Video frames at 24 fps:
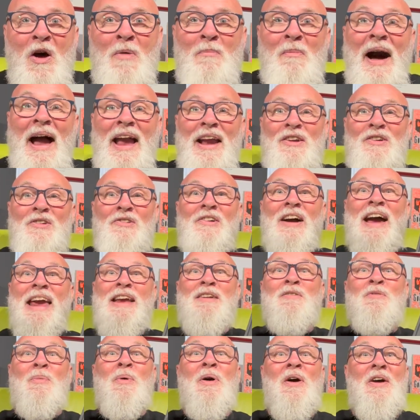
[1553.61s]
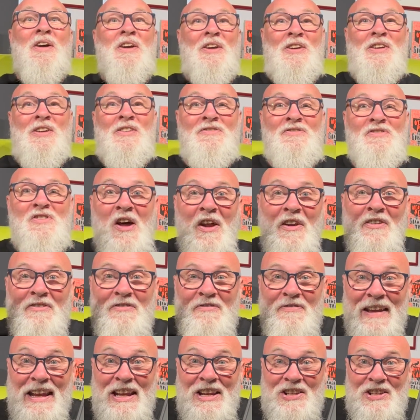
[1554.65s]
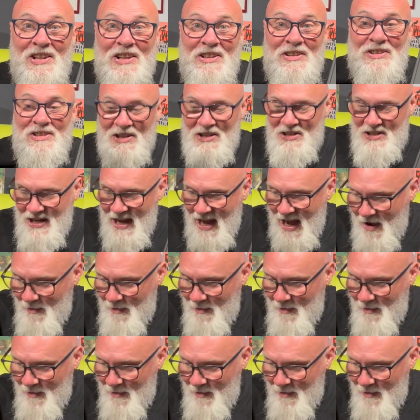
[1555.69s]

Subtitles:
my great work of non-fiction to share